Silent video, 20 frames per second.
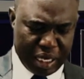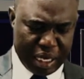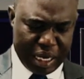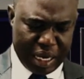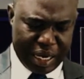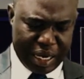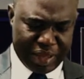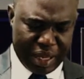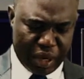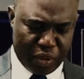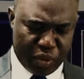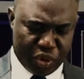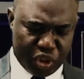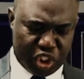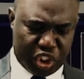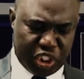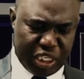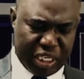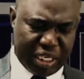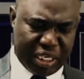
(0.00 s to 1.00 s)
and I will
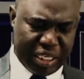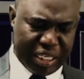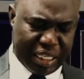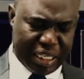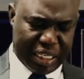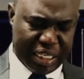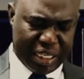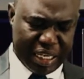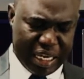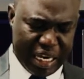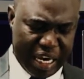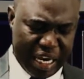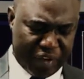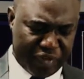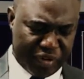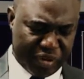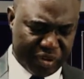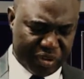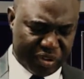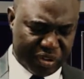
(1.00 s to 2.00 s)
shake the
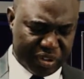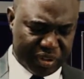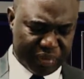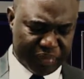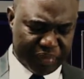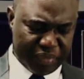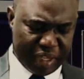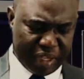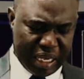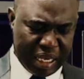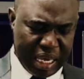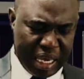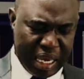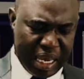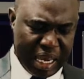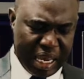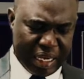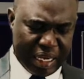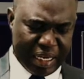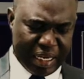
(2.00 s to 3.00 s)
heavens
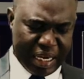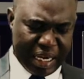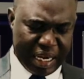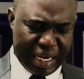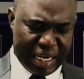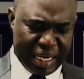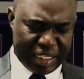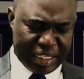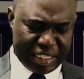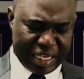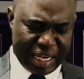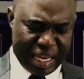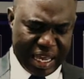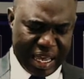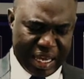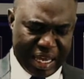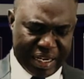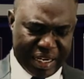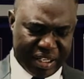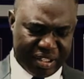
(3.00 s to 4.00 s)
and the earth
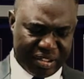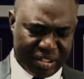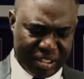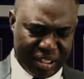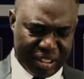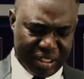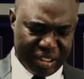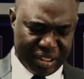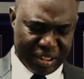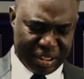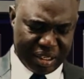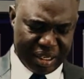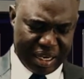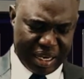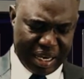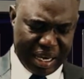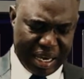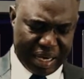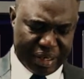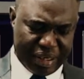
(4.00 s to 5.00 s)
and the sea
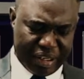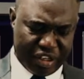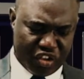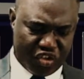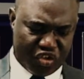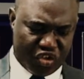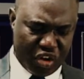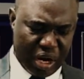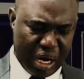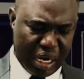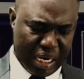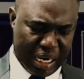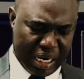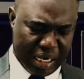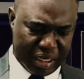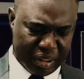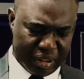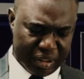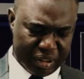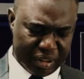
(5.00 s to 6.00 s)
and the dry
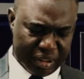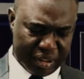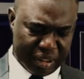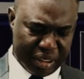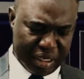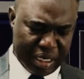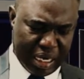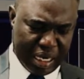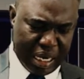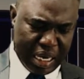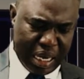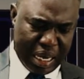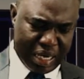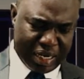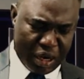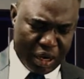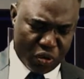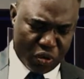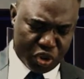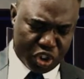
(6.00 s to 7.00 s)
land, and I
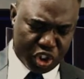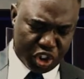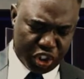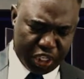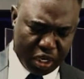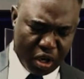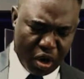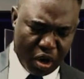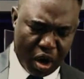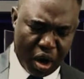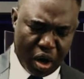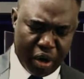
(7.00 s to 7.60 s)
will shake all